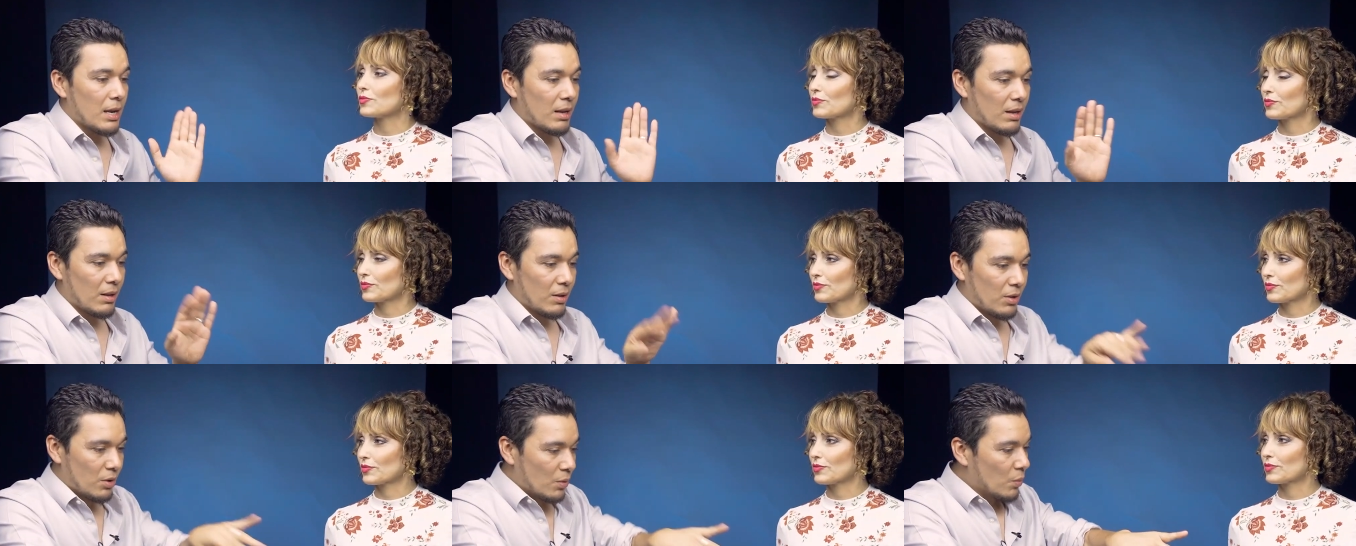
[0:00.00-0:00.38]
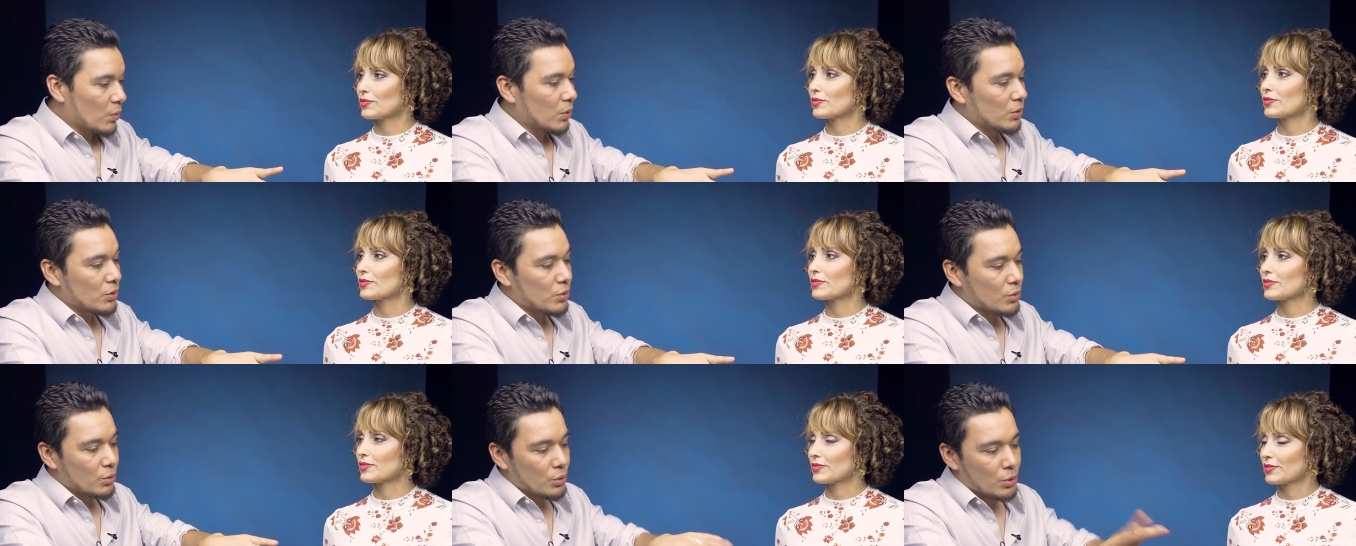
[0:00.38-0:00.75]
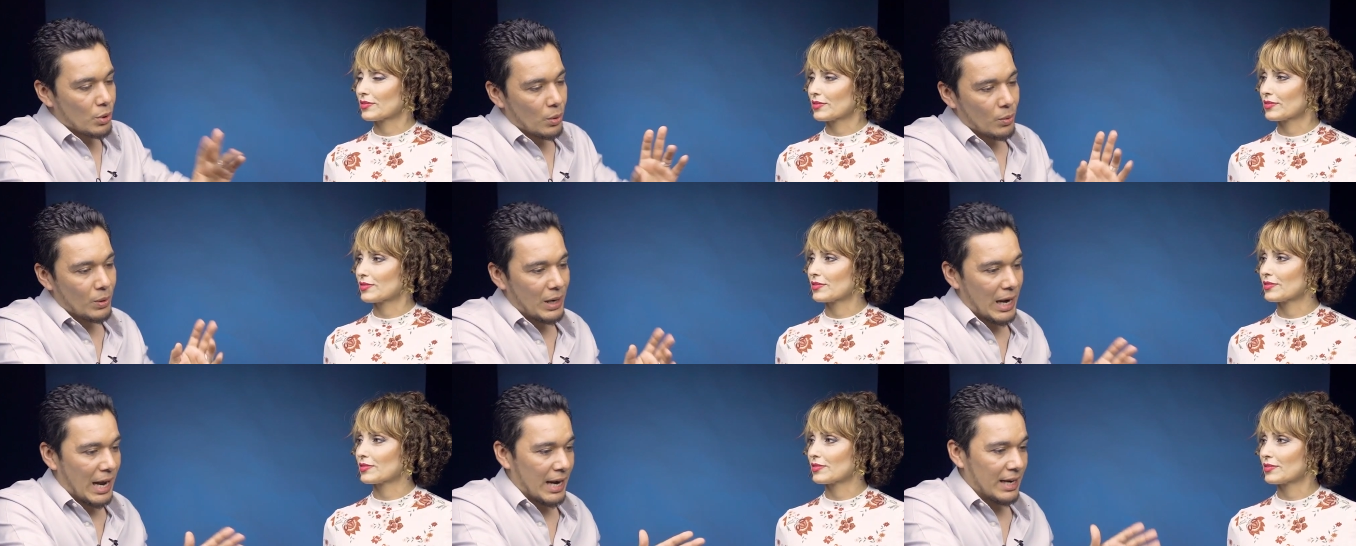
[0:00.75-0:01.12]
Speaker 1: uh, you want to
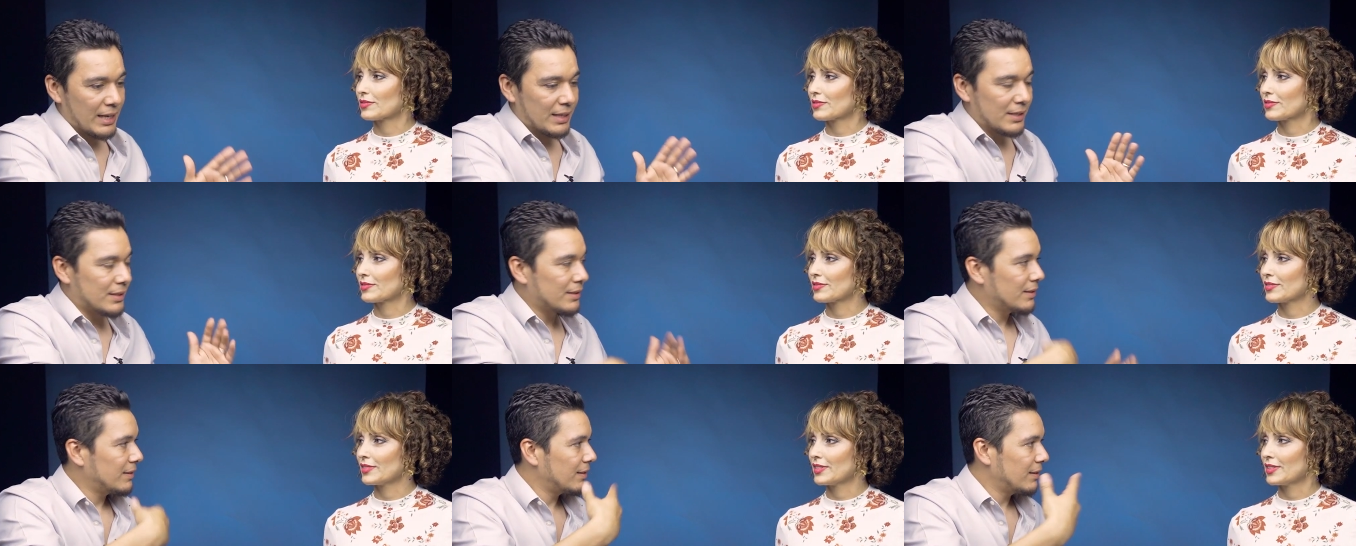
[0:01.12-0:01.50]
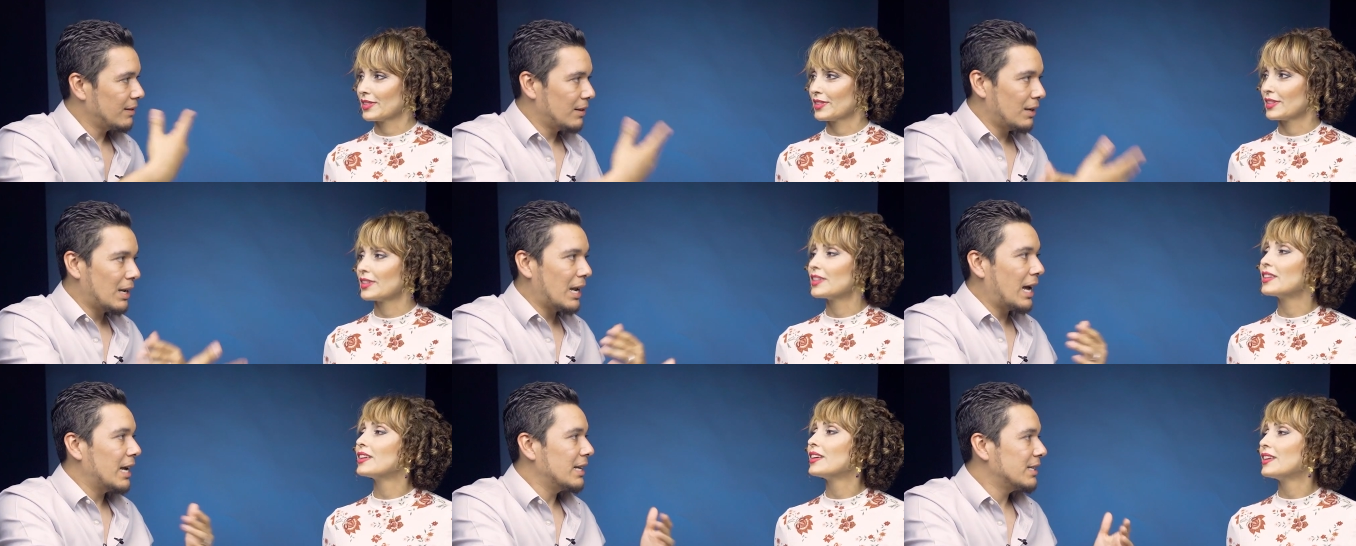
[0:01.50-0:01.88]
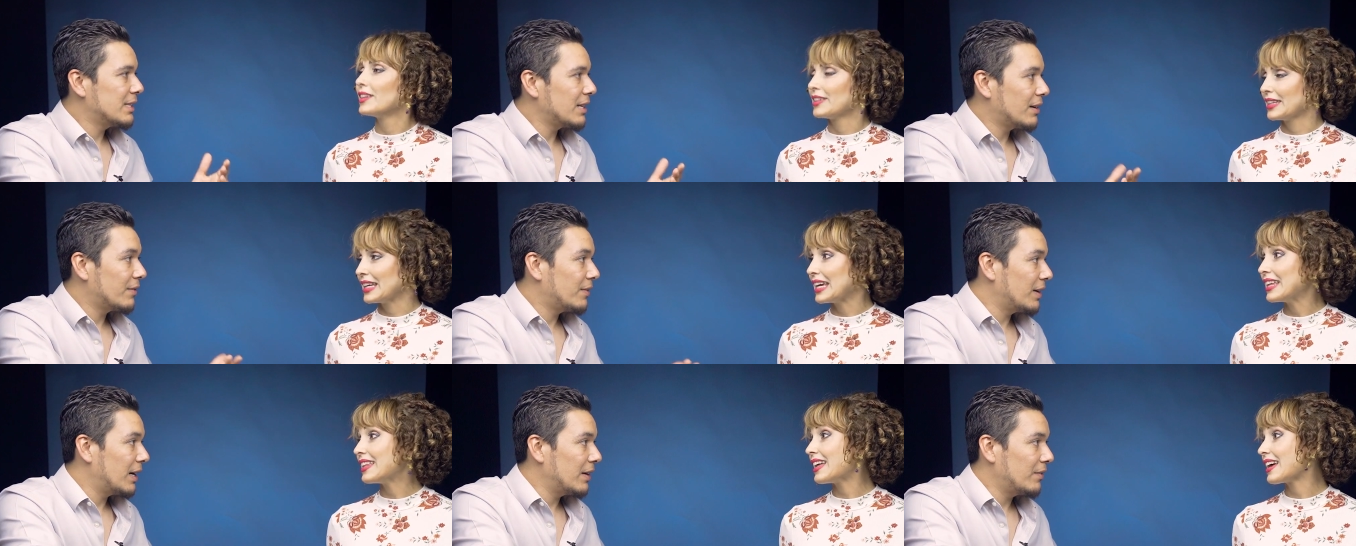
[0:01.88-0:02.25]
show lines.
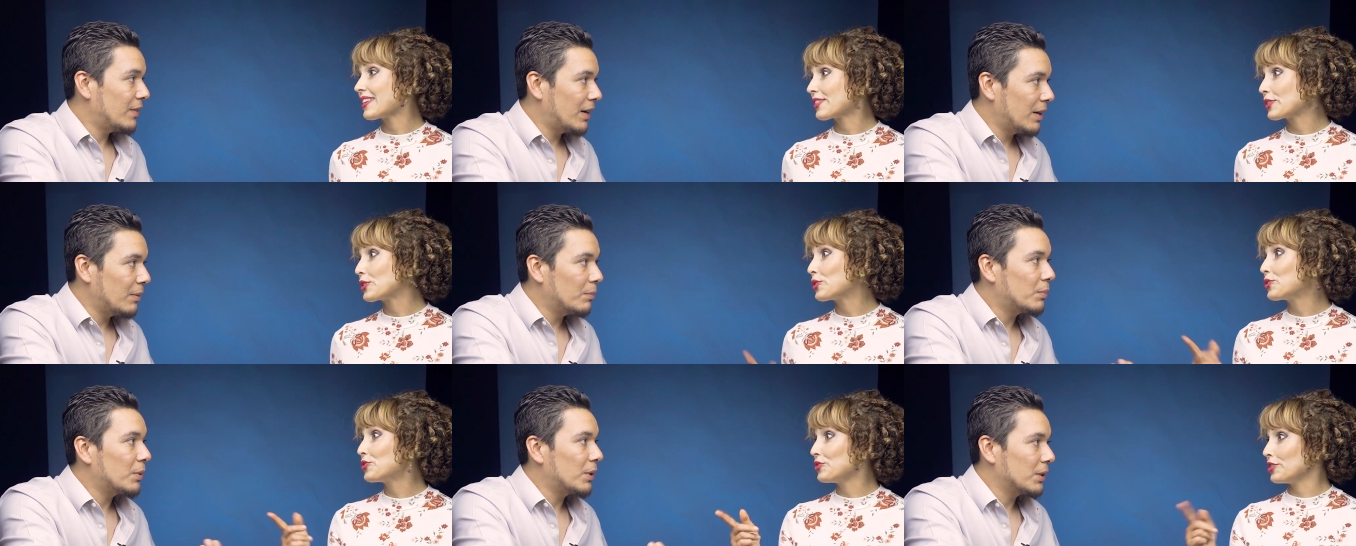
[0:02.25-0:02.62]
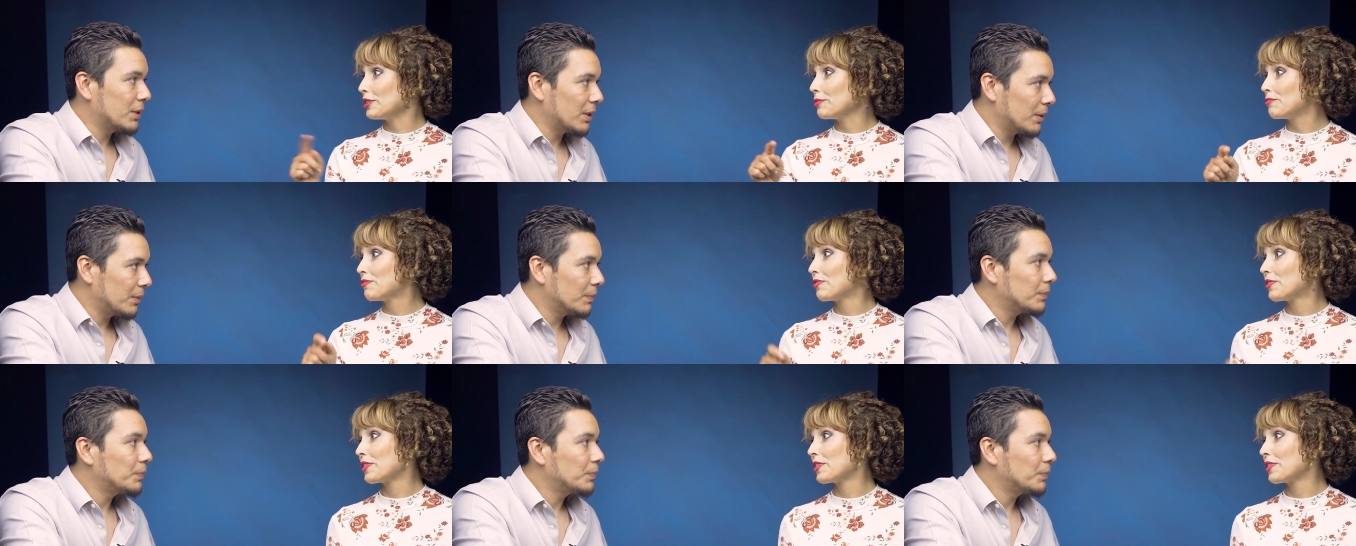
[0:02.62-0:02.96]
Lines are yeah, very, very important. Yeah,